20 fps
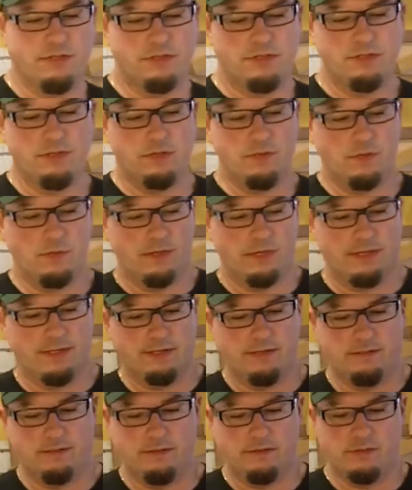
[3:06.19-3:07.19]
that
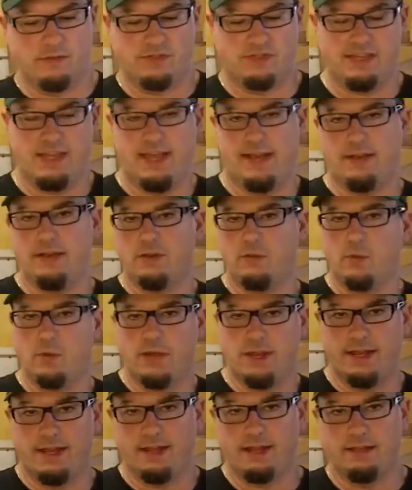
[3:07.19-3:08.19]
you sand it
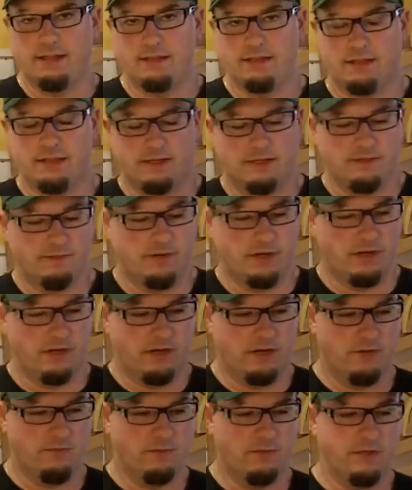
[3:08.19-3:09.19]
away very
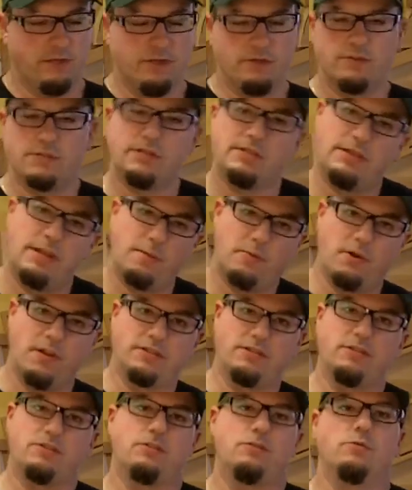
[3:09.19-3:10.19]
carefully, and use the same
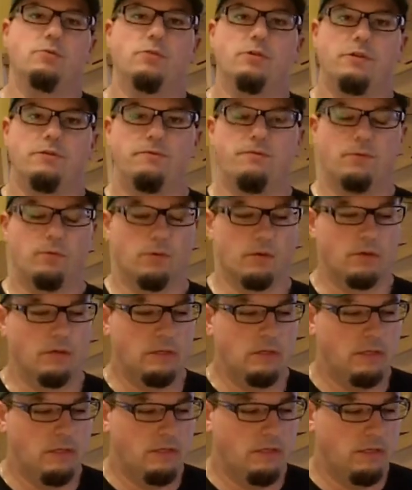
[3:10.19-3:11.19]
process you would for
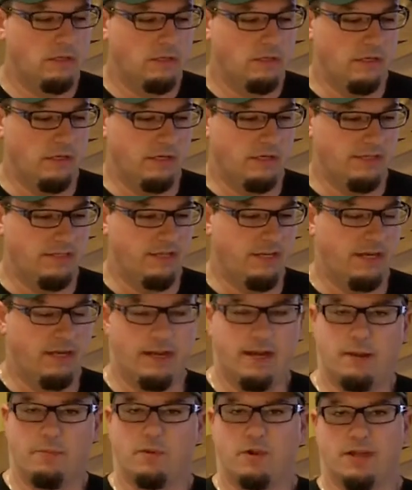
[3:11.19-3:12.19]

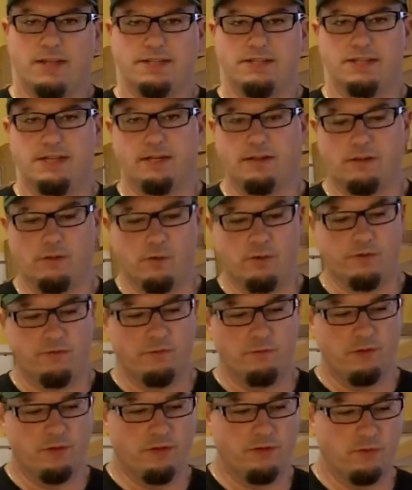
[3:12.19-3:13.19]
sanding any project, going
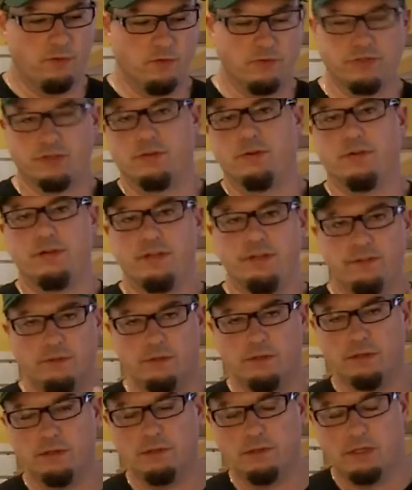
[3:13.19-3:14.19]
from a coarser grit
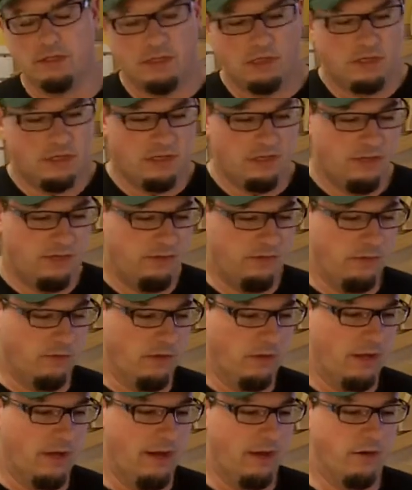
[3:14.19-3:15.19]
to
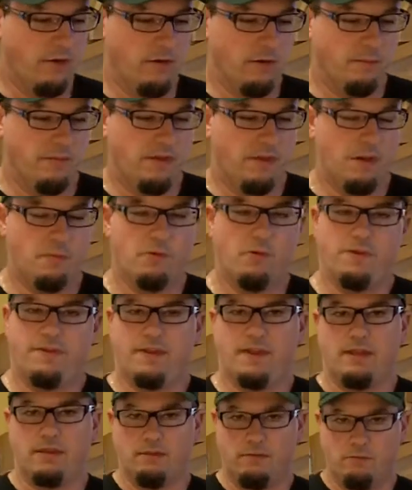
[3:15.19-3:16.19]
a higher grit. But the number one
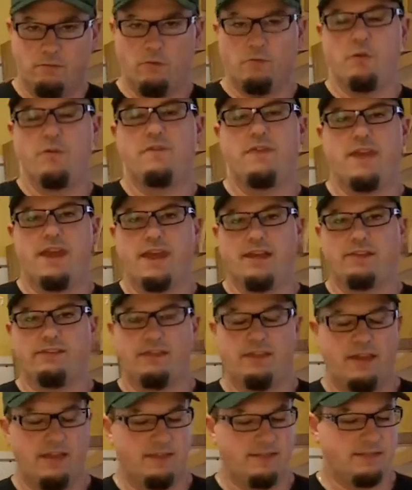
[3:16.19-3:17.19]
thing, remove the
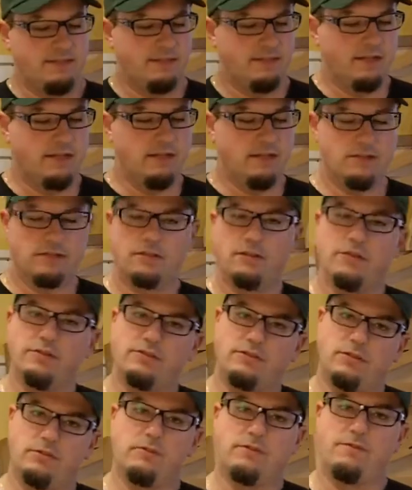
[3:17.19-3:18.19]
excess, get it as
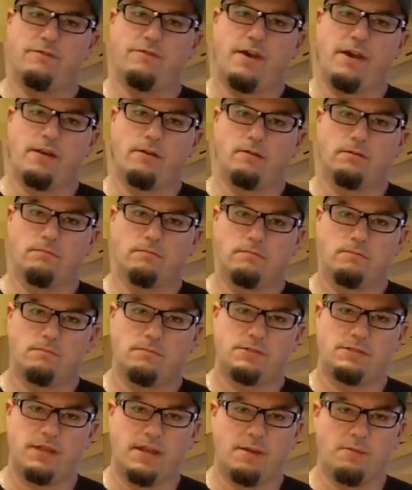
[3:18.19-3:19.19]
close to the final
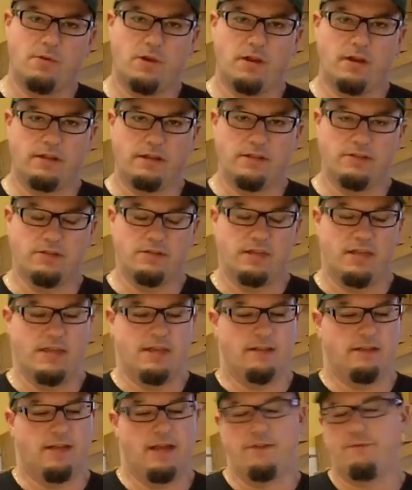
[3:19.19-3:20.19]
stain product as you
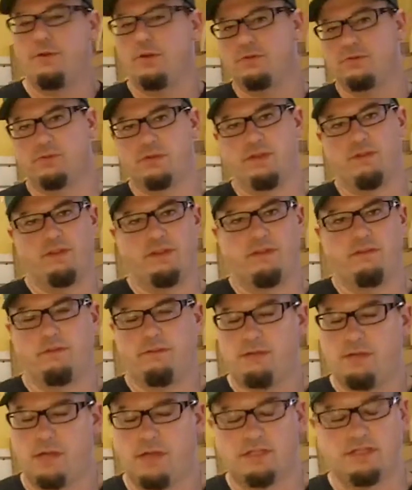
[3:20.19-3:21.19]
can. A lot of folks will give you
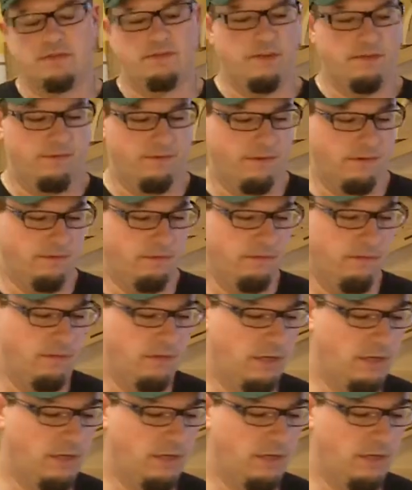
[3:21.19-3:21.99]
tons of different